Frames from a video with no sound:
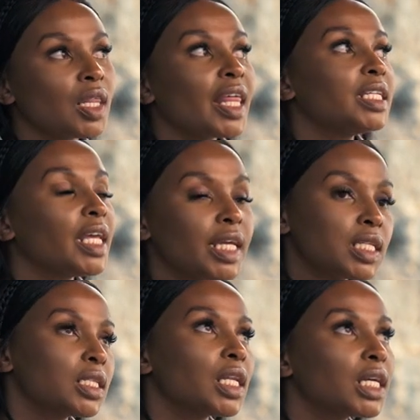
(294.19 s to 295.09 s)
that
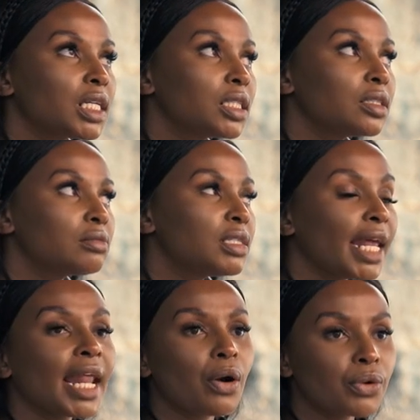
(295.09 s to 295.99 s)
takes like
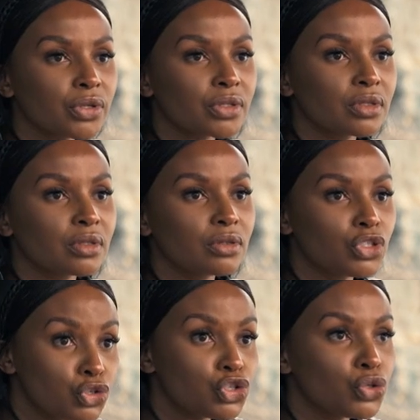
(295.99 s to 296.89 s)
10 hours
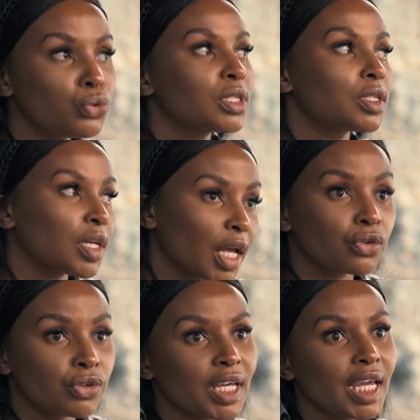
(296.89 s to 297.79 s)
to shoot and
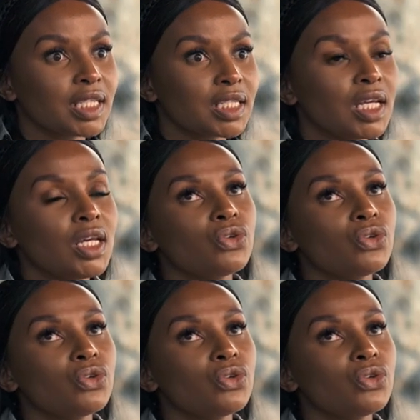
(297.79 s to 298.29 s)
create.